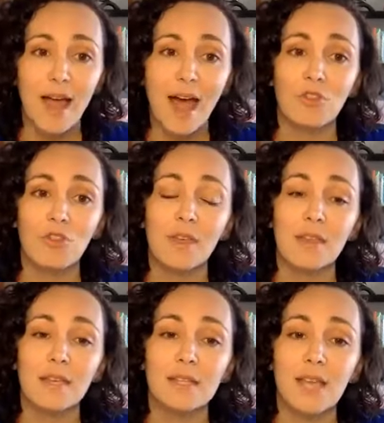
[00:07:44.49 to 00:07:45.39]

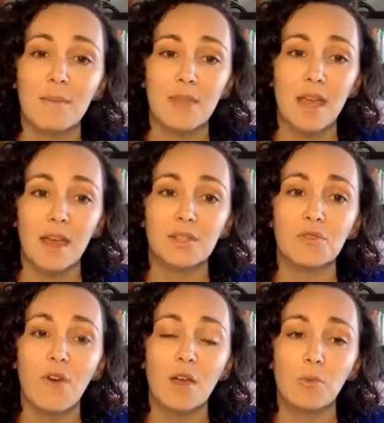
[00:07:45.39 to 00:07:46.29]
actually the same thing
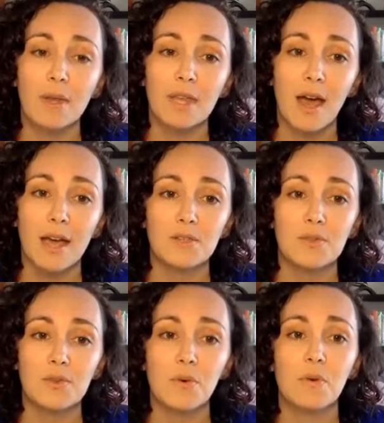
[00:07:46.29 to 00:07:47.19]
as graduating high
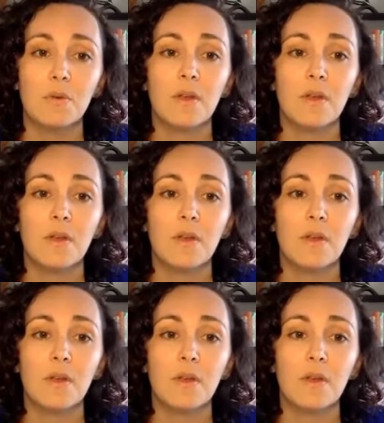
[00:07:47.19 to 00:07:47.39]
school,